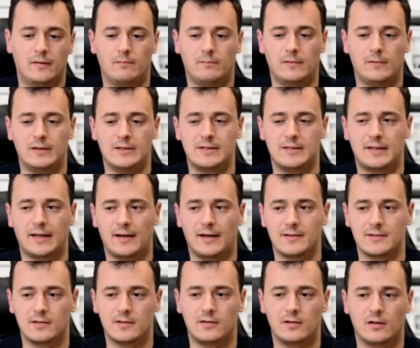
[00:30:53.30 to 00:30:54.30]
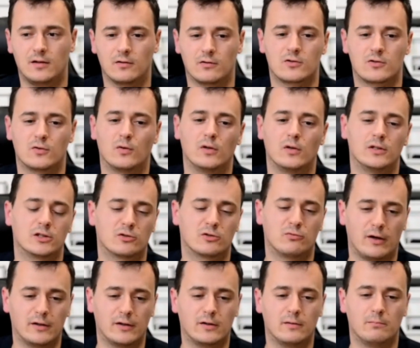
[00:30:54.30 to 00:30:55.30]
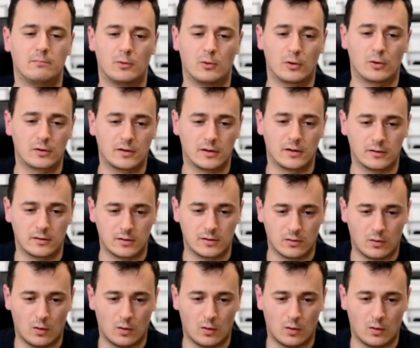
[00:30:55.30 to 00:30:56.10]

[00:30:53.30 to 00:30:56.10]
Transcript: intensity control is quite important